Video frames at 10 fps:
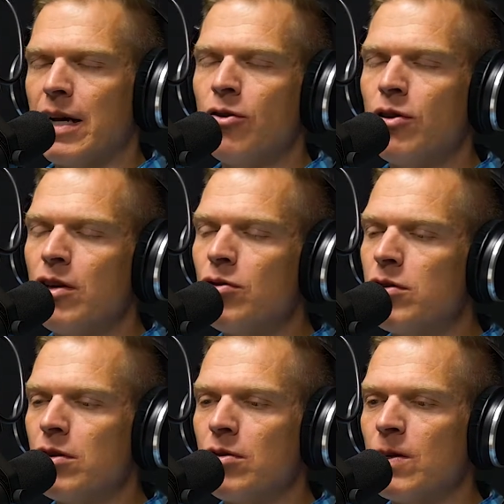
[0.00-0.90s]
I know that you
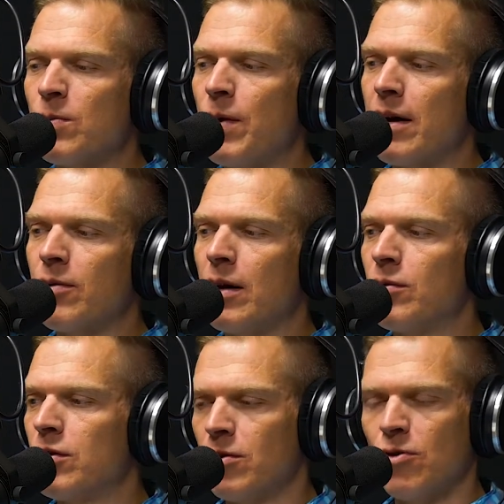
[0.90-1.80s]
used to do this back when I
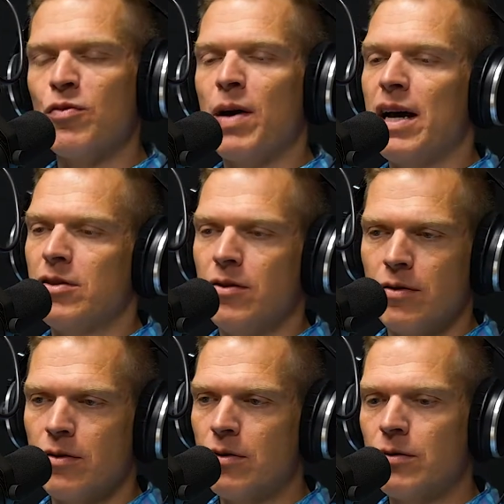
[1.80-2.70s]
was your youth pastor
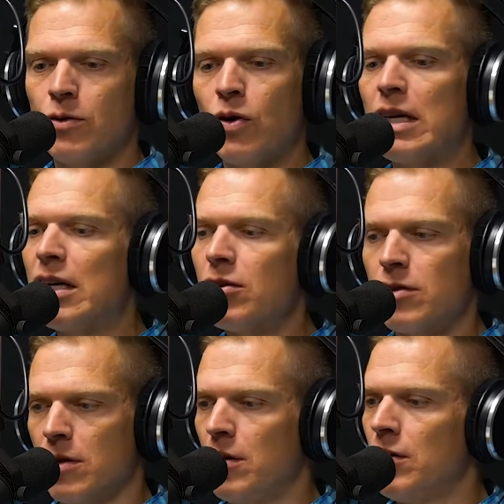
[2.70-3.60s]
20
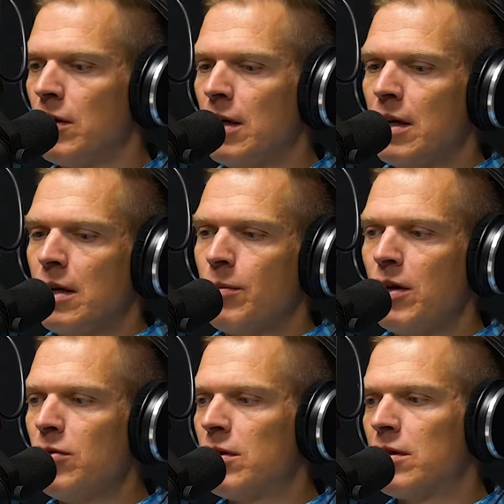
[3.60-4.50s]
years ago, but
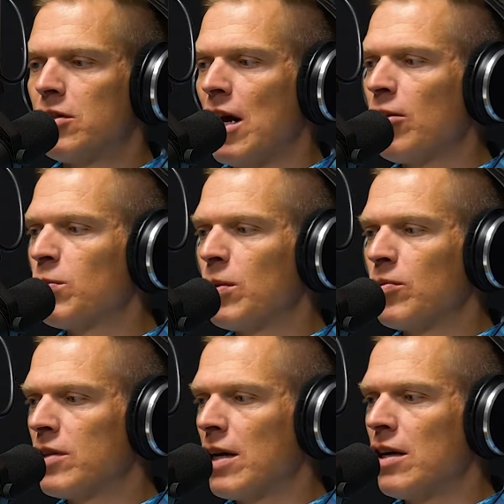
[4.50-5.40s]
you used to challenge
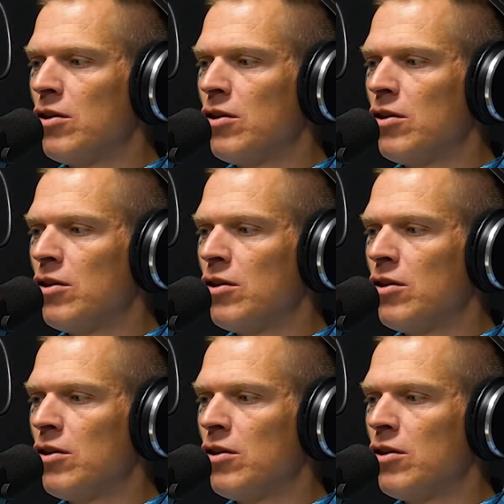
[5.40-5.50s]
people to say,